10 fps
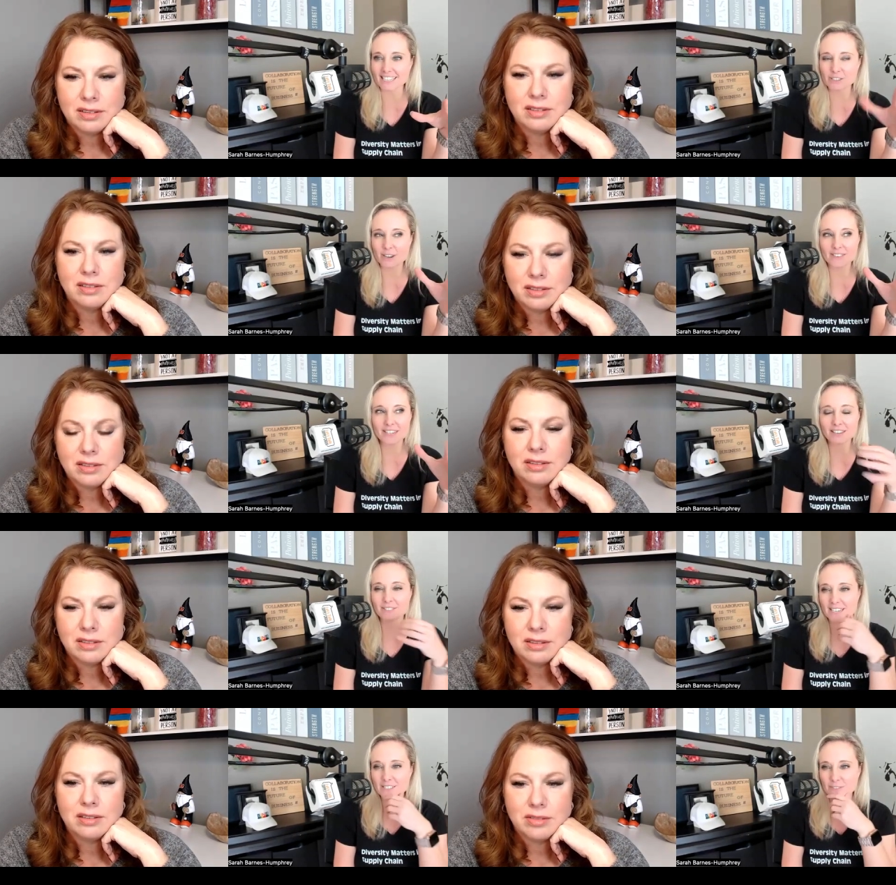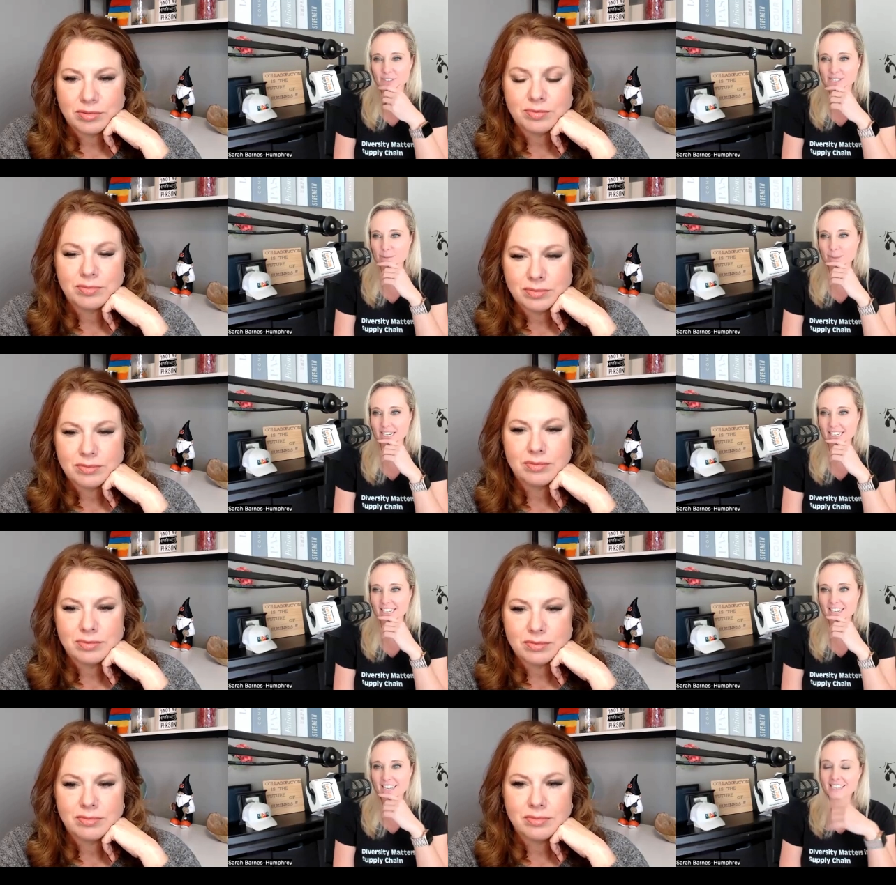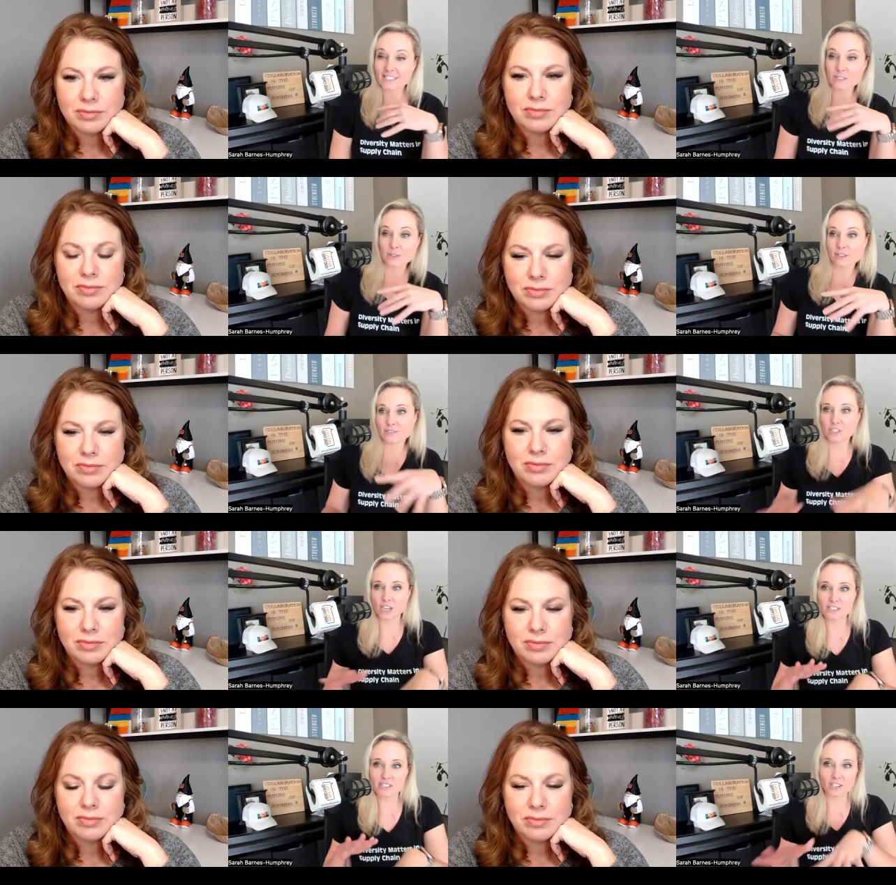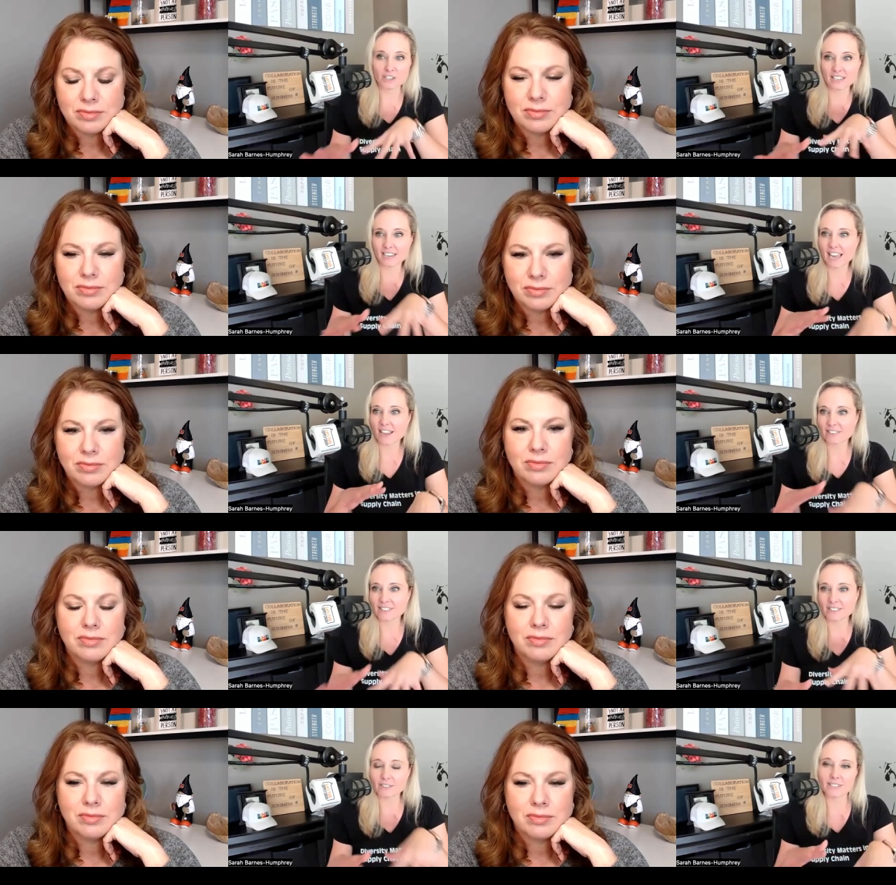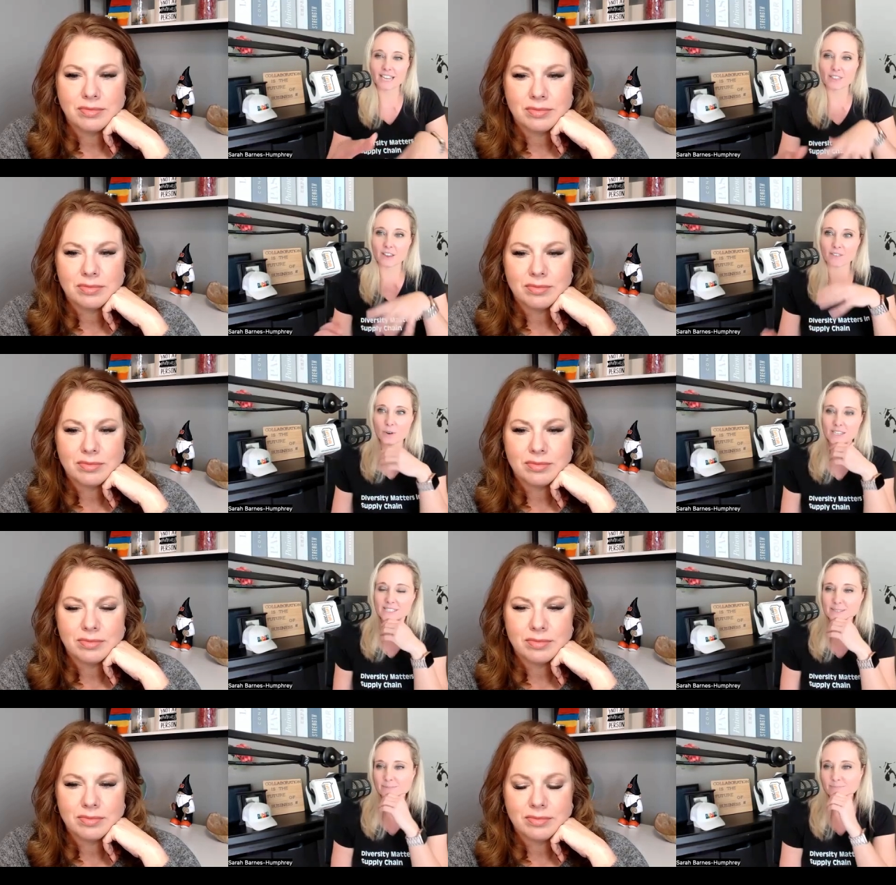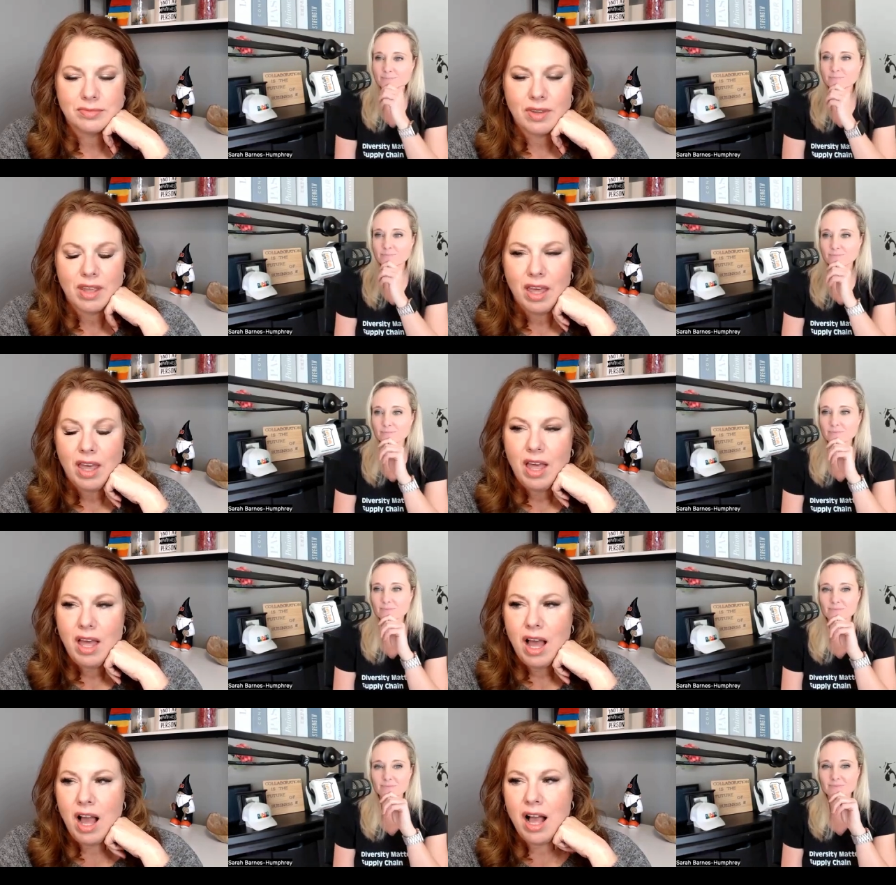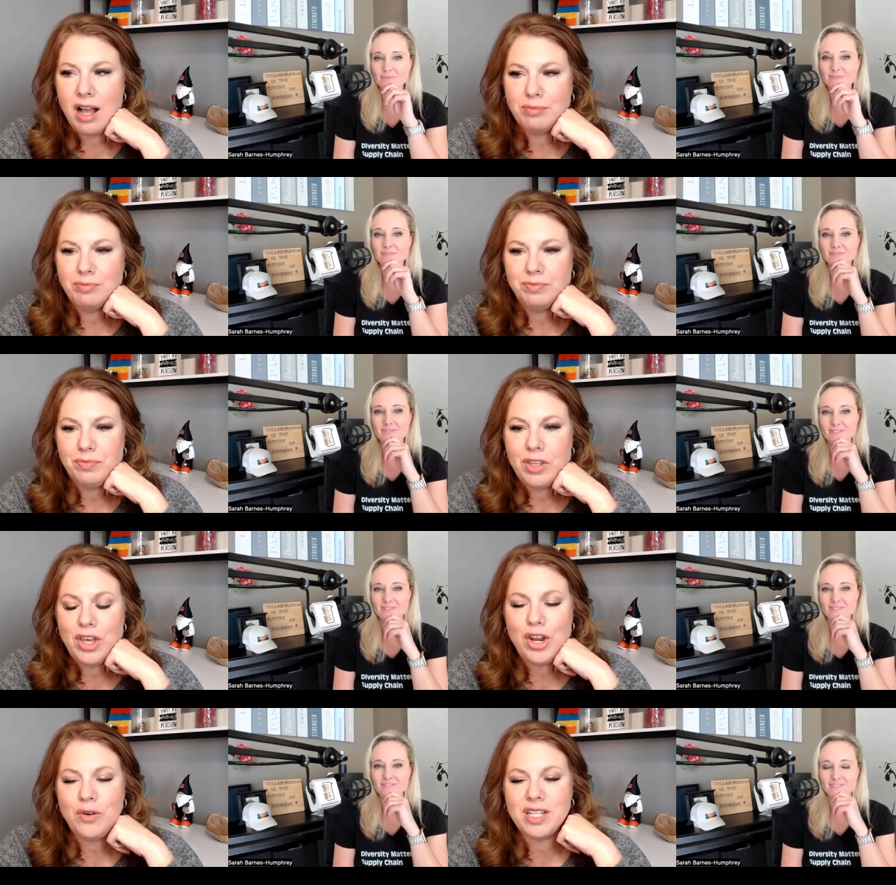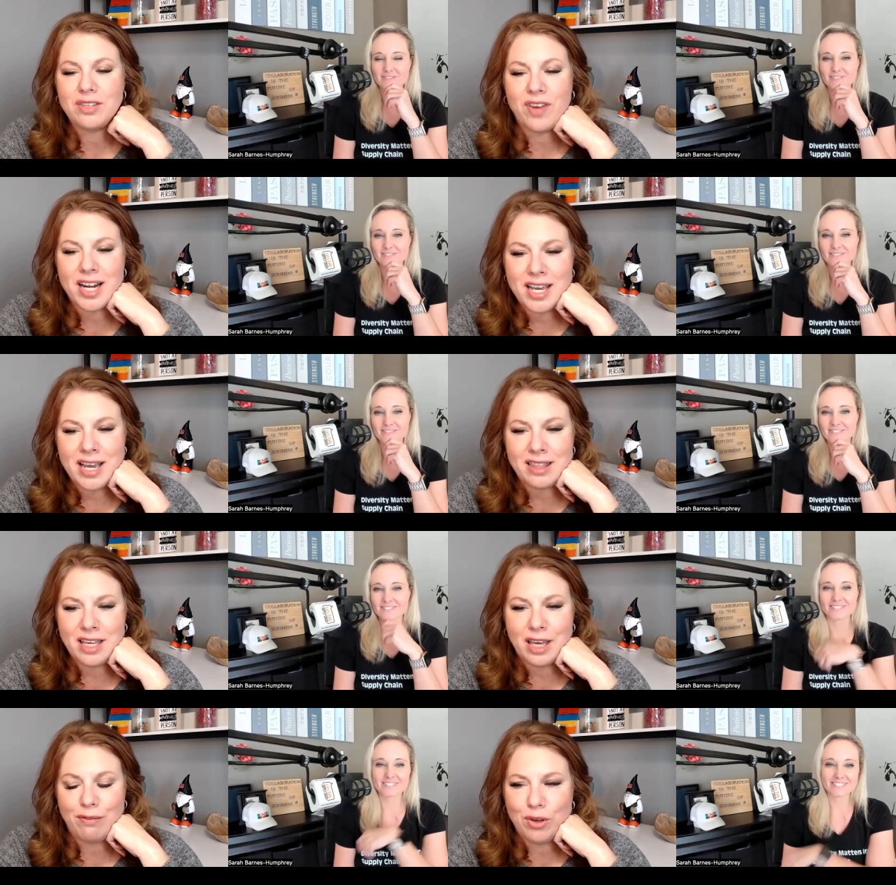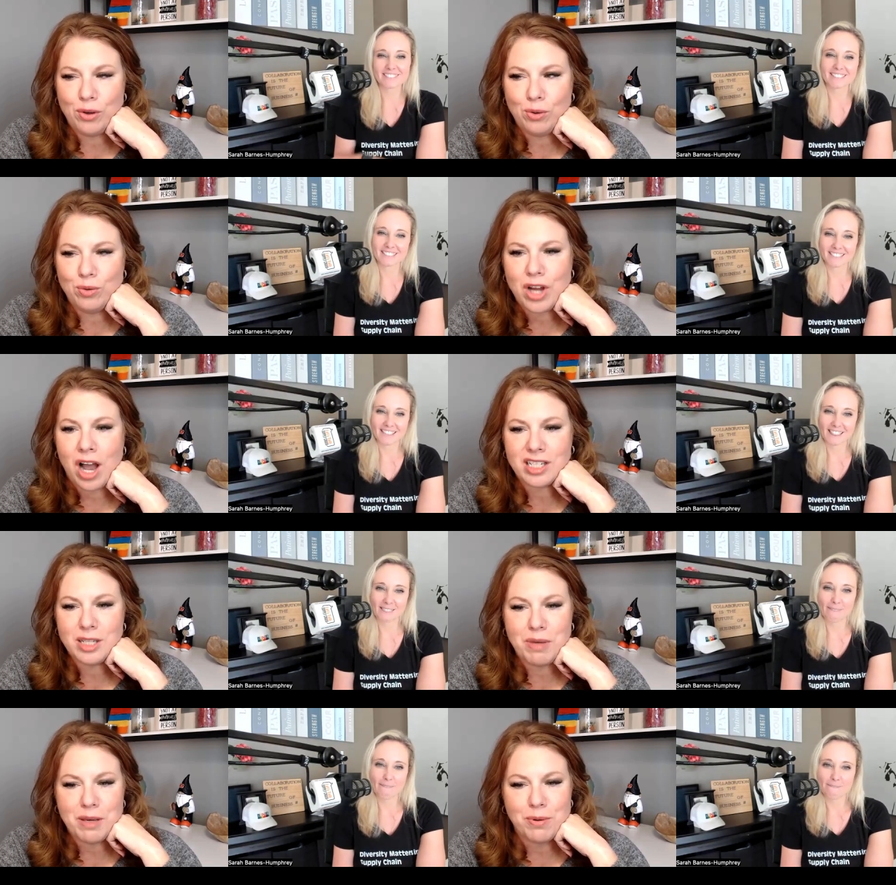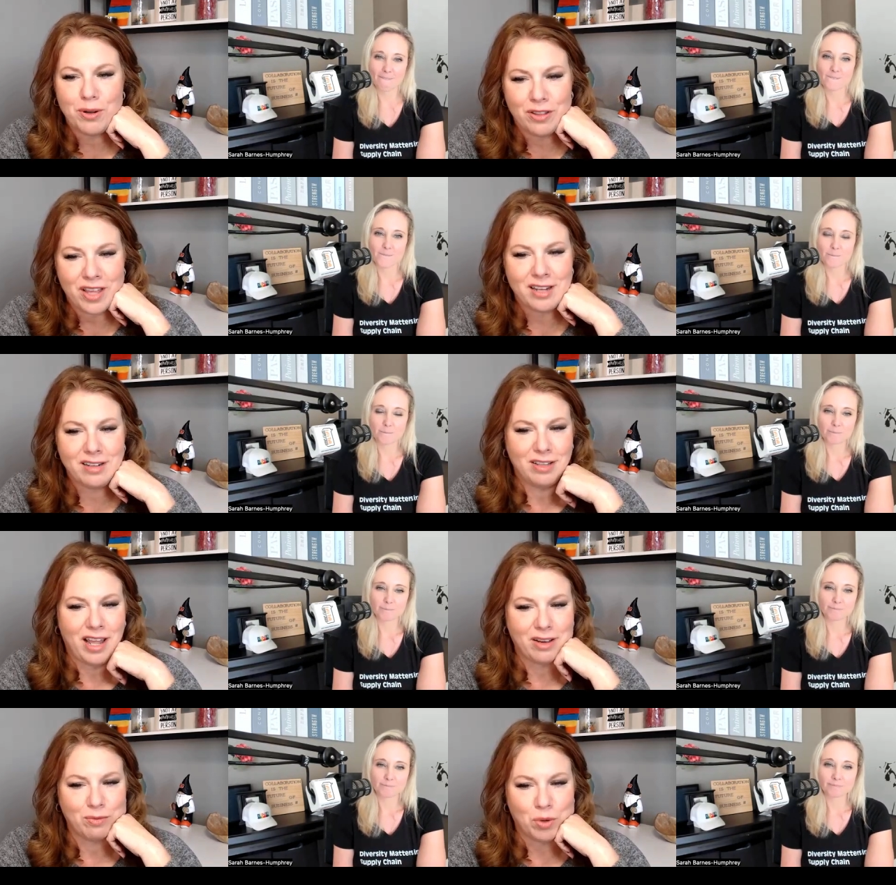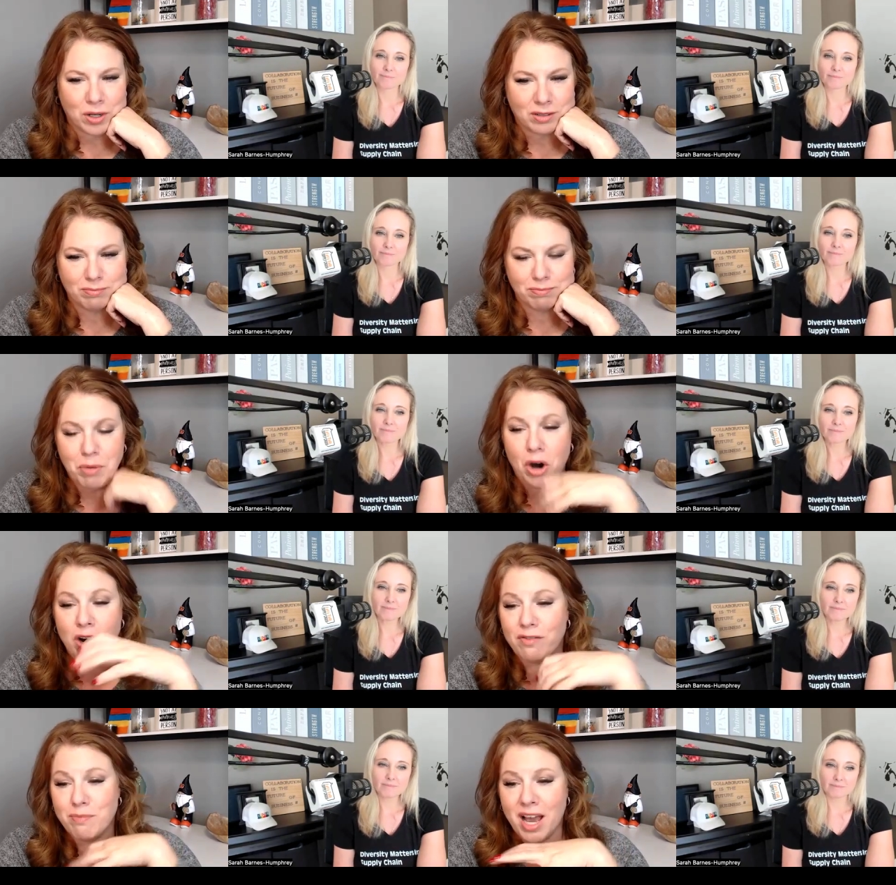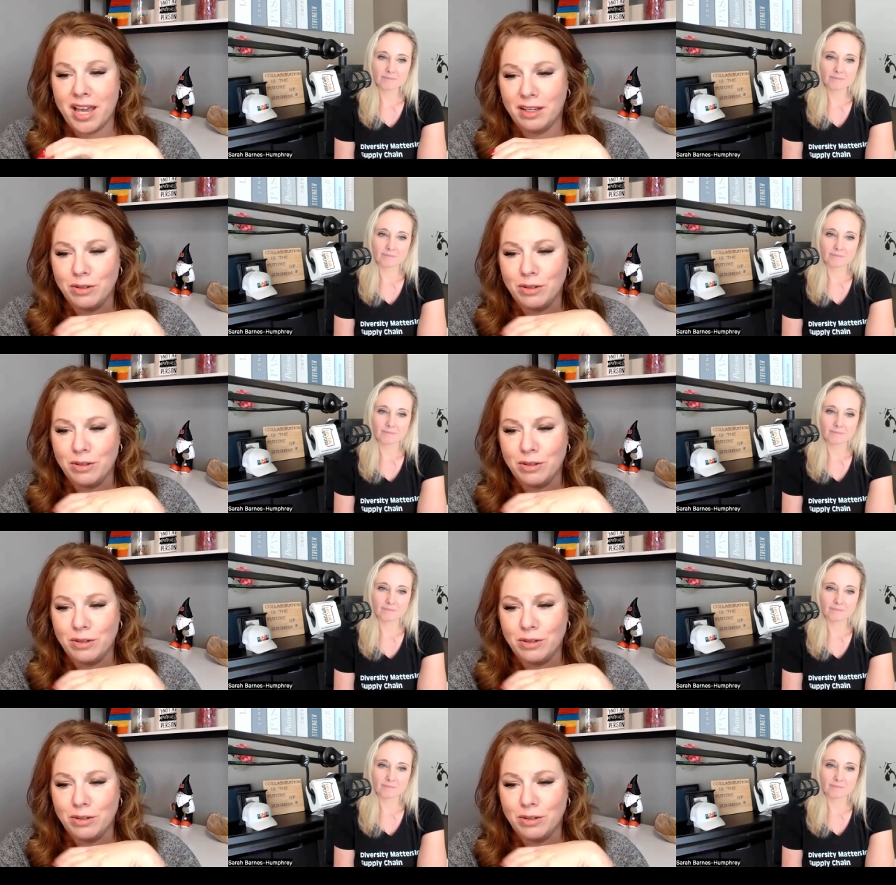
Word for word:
Speaker 1: And do you have any advice for somebody that's sort of just learning how to get their voice?
Speaker 2: Um, you know, it's funny. I think if you talk to people that like were part of my